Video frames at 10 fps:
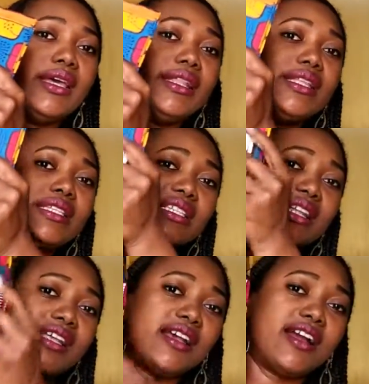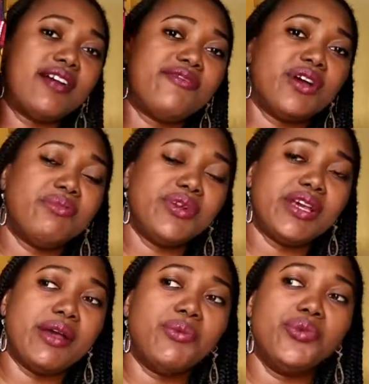This is an Ankara fabric
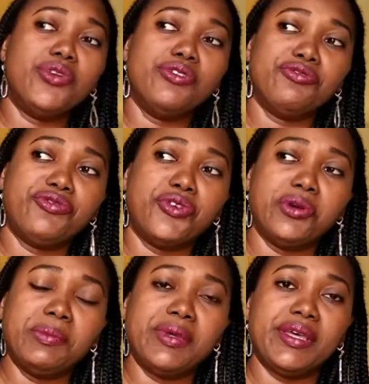I won from